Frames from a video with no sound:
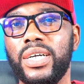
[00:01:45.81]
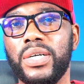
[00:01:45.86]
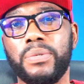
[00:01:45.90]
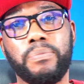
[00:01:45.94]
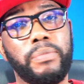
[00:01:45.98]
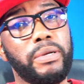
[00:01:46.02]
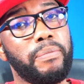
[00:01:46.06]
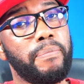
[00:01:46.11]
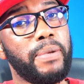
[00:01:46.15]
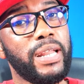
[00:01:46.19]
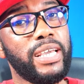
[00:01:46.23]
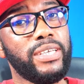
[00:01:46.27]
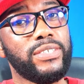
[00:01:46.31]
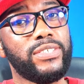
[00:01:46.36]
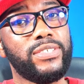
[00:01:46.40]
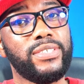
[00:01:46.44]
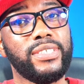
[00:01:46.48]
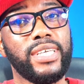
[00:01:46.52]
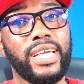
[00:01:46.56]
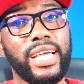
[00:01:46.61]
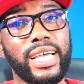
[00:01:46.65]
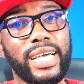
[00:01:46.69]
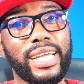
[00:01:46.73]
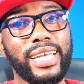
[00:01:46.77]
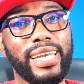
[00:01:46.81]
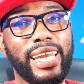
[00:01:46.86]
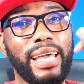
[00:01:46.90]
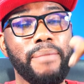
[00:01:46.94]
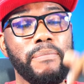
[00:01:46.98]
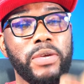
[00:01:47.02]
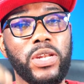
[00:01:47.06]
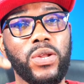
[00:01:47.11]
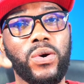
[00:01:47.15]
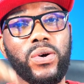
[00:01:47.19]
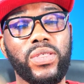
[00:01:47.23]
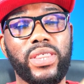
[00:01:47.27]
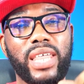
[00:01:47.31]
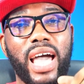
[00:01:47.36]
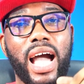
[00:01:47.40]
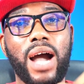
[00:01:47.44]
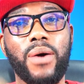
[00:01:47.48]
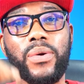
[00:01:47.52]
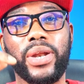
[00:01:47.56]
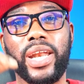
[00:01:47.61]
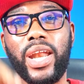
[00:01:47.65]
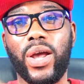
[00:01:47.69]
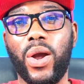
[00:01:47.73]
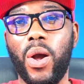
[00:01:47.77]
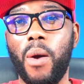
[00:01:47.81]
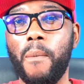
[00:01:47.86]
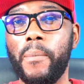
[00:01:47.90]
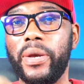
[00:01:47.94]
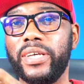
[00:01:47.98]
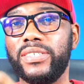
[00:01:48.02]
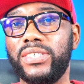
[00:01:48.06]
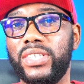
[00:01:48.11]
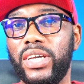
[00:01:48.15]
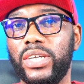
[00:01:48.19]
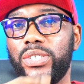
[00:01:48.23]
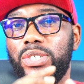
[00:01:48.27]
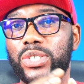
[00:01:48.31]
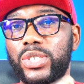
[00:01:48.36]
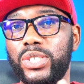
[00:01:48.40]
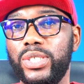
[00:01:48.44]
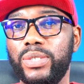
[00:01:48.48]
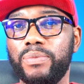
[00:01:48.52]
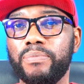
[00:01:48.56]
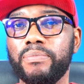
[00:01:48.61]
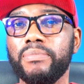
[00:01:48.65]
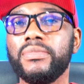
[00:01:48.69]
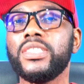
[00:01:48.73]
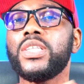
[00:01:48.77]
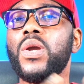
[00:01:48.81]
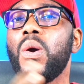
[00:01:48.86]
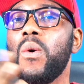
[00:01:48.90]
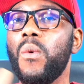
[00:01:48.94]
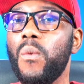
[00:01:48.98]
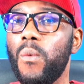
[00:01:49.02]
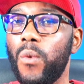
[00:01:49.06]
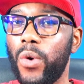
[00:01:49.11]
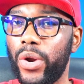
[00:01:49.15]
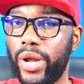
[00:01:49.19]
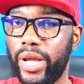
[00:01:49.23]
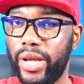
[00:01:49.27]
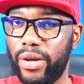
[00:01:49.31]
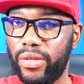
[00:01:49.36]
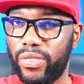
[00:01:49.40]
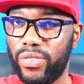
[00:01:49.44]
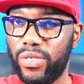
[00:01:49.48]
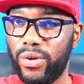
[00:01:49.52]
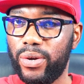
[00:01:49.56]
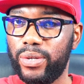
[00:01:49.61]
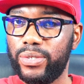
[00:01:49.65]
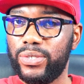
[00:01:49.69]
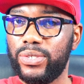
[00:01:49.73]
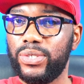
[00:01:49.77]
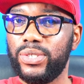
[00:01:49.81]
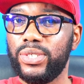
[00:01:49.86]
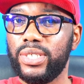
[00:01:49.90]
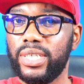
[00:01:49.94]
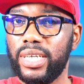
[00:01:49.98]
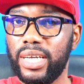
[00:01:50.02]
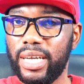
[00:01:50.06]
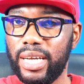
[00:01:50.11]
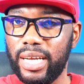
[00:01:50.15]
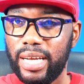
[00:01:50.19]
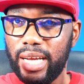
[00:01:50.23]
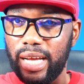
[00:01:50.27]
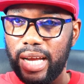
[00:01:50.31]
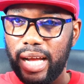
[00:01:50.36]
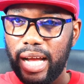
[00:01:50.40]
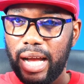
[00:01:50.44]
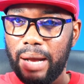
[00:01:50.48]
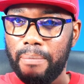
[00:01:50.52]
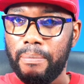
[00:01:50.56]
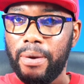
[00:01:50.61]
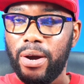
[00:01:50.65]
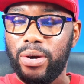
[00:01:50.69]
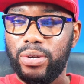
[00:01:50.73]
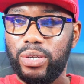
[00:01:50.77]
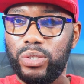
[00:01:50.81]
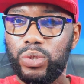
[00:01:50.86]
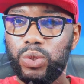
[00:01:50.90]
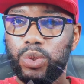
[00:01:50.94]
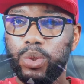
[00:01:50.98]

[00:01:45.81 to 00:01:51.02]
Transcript: But please, let me know down in the comment section, what are your thoughts about these